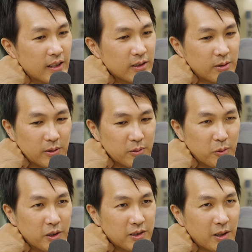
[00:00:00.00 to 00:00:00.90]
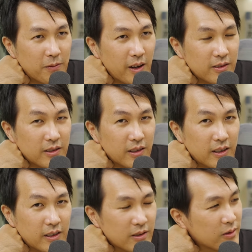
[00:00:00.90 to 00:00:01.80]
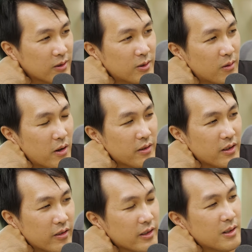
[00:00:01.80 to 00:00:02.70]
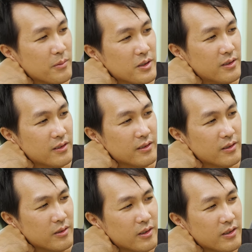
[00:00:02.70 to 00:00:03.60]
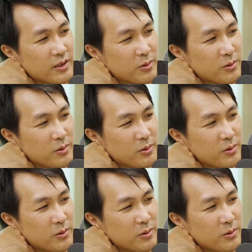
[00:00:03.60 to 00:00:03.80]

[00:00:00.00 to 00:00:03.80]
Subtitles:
So will this affect the stock market or any companies? And do you think this